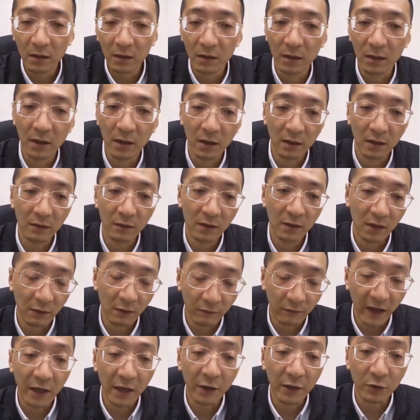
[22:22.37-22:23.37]
the
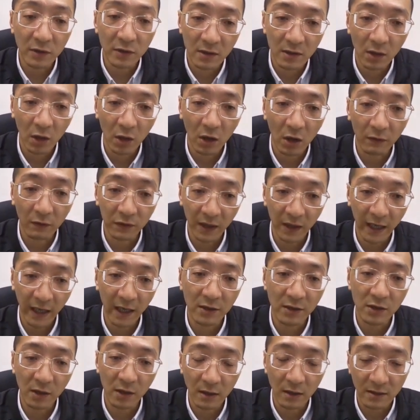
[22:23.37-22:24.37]
values of the
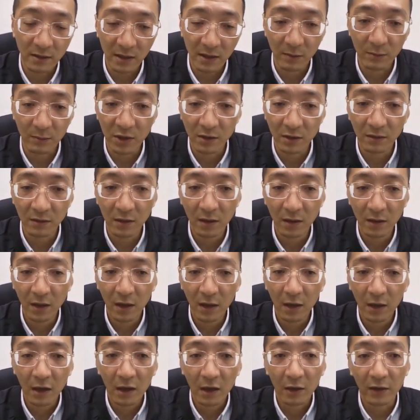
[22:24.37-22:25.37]
energy consumption,
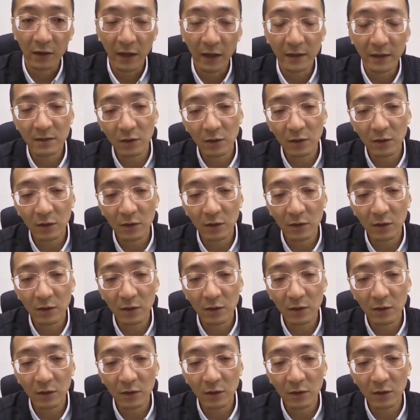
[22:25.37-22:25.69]
right?